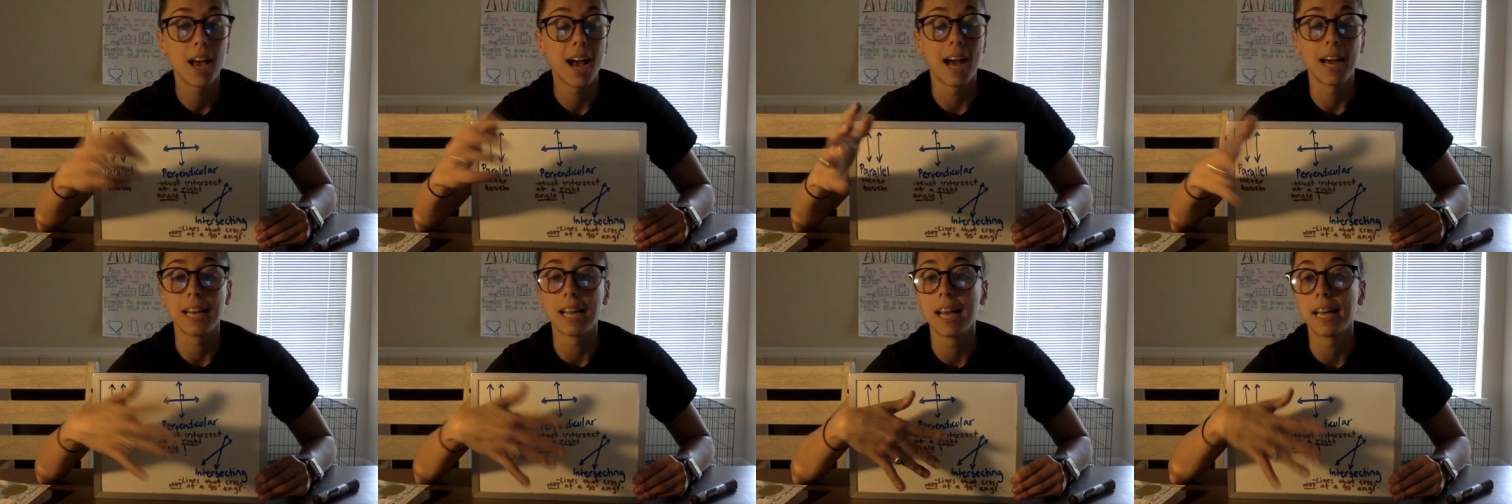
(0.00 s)

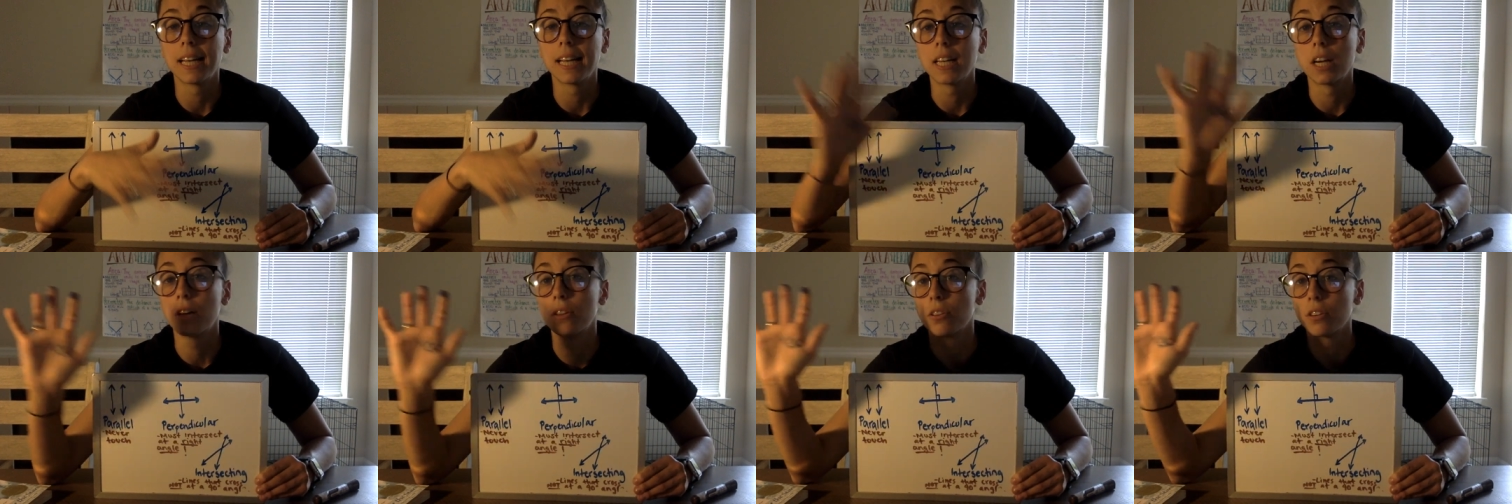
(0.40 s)
at
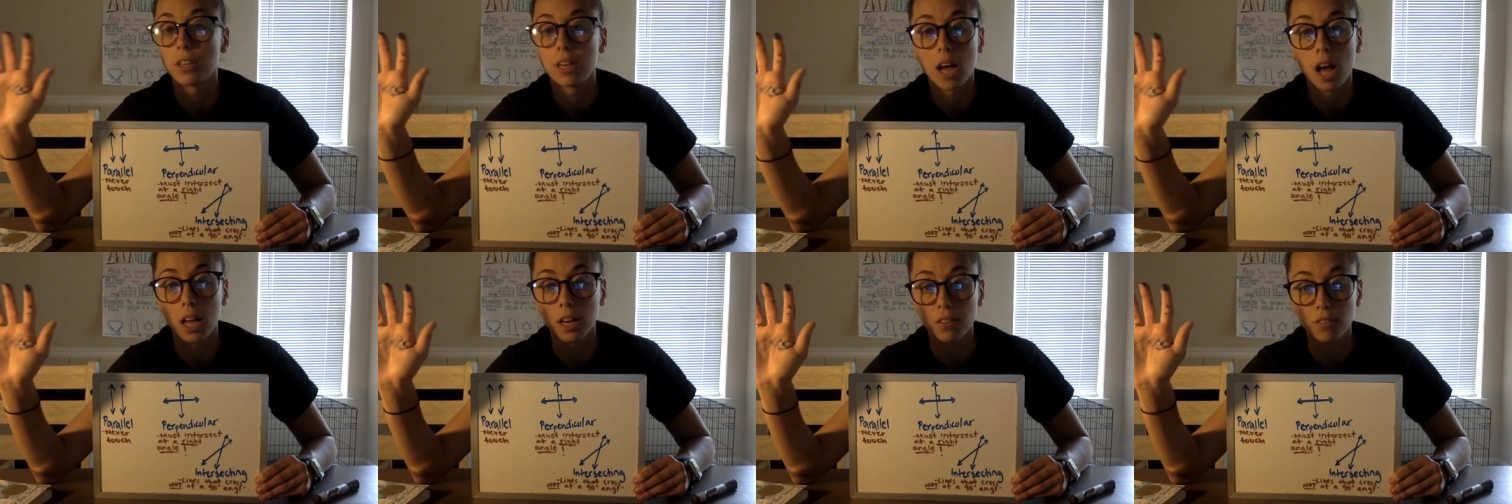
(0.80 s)
any other
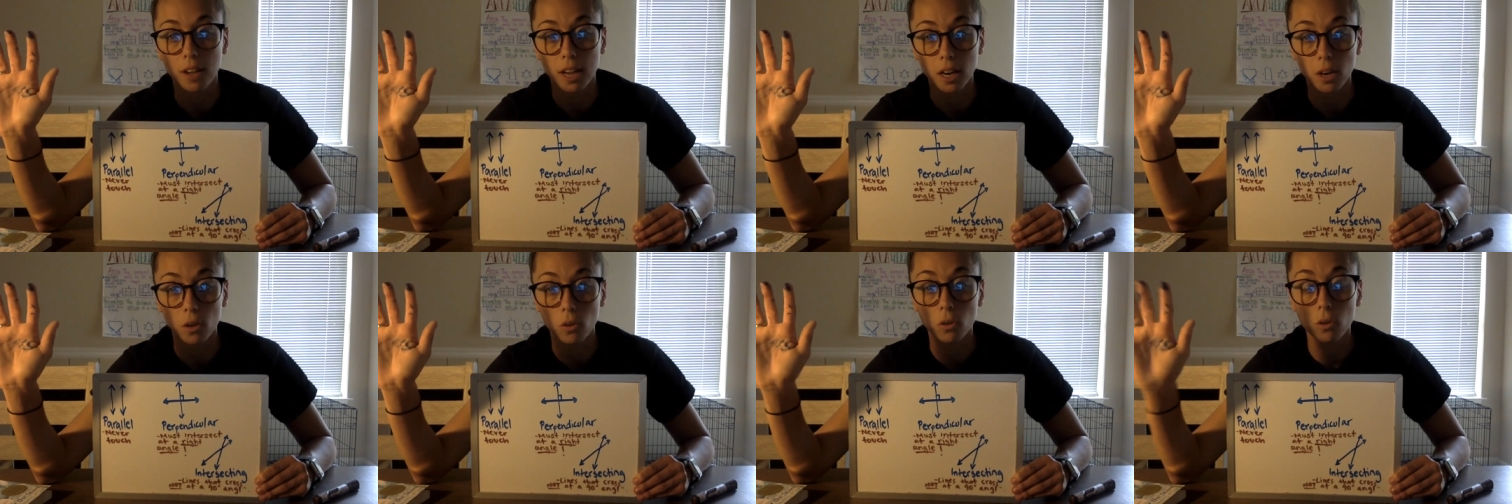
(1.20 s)
kind of
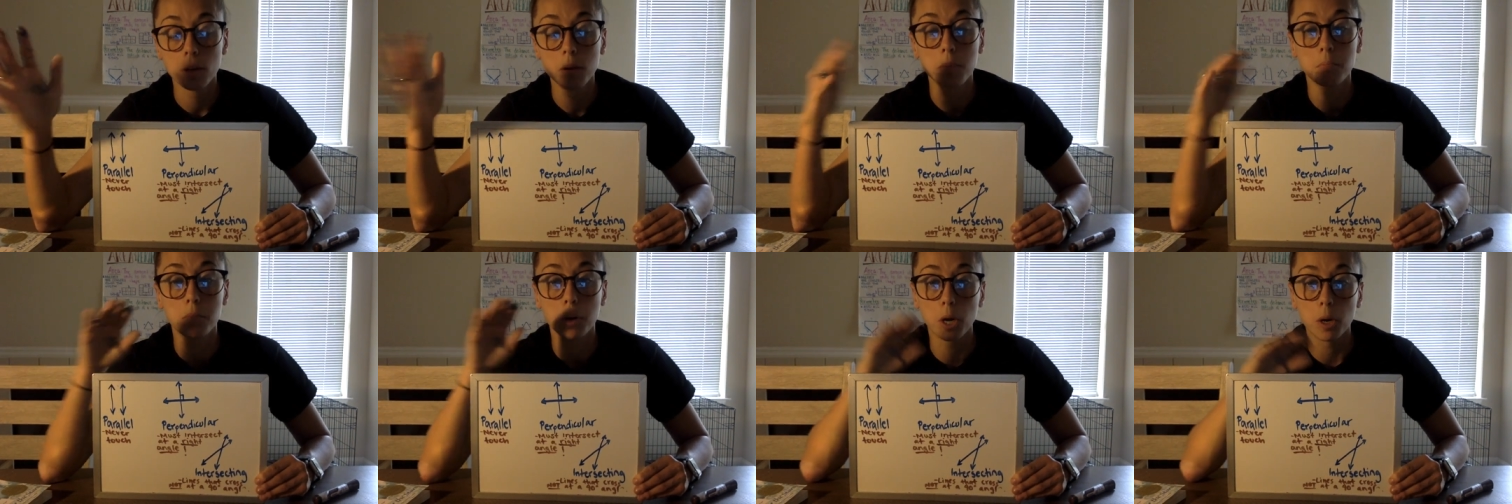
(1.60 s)
angle.
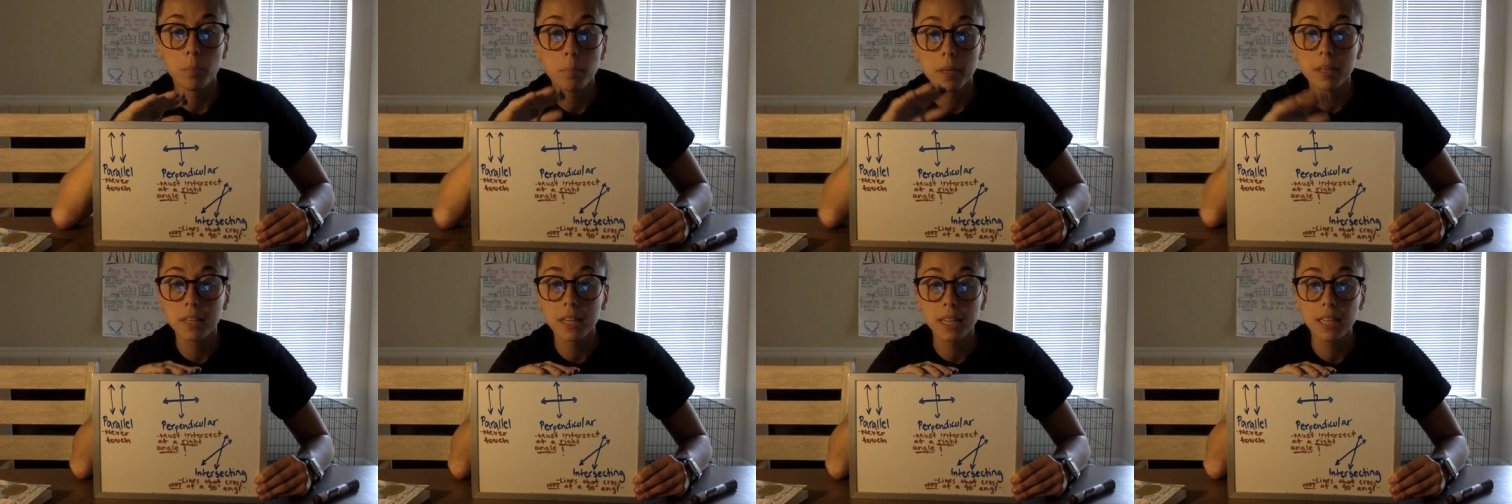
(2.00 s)

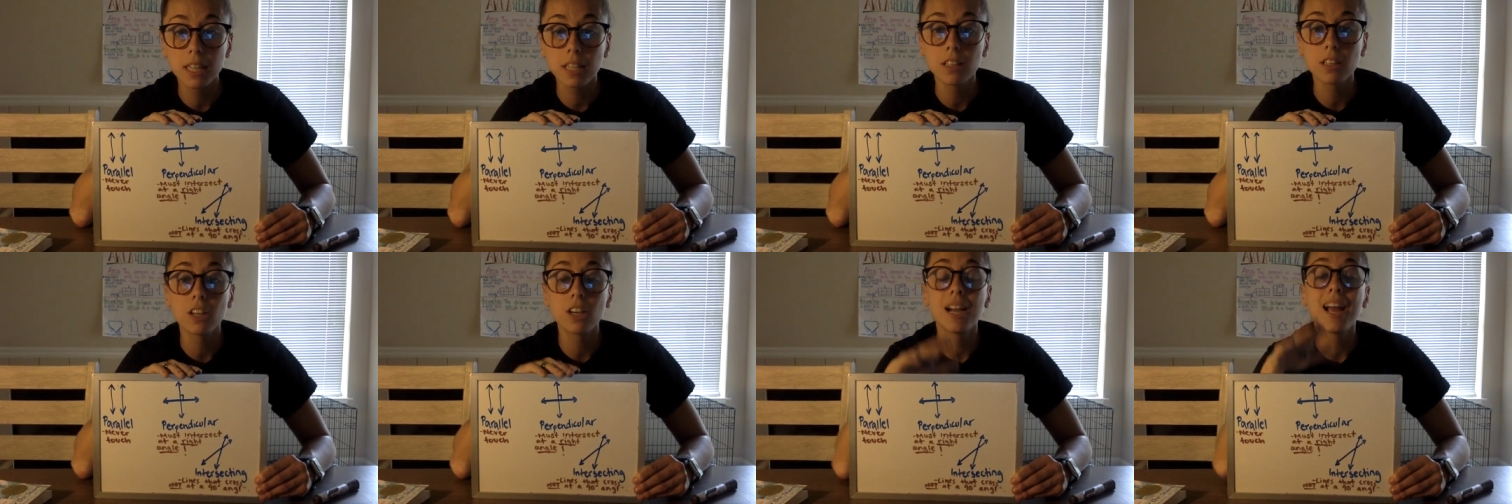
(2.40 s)

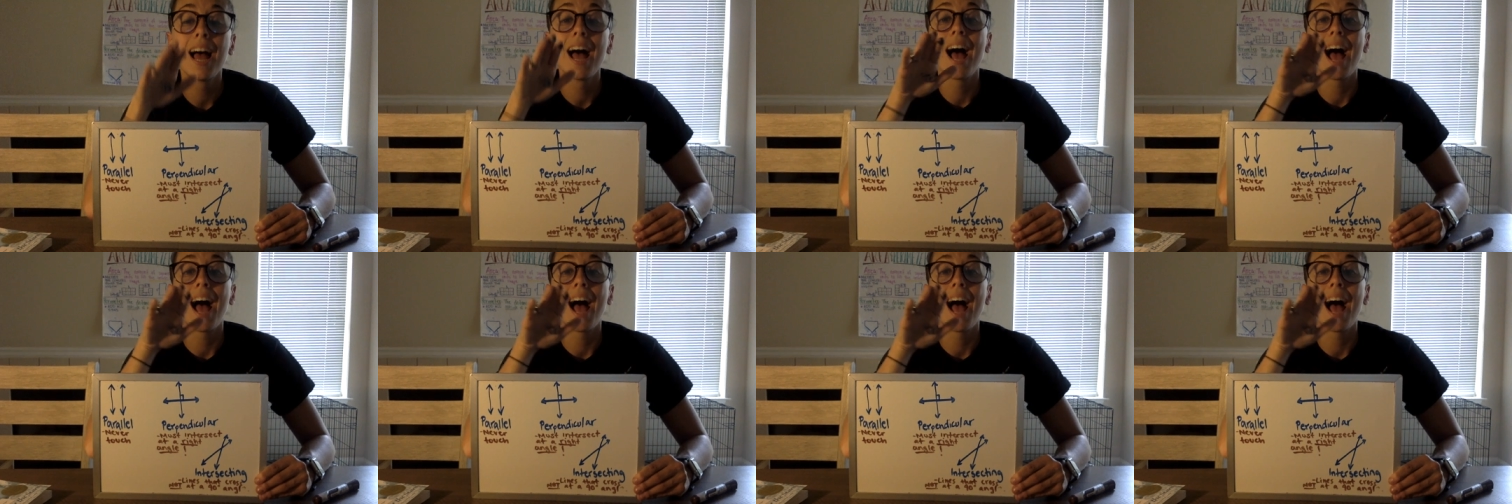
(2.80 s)
Perpendicular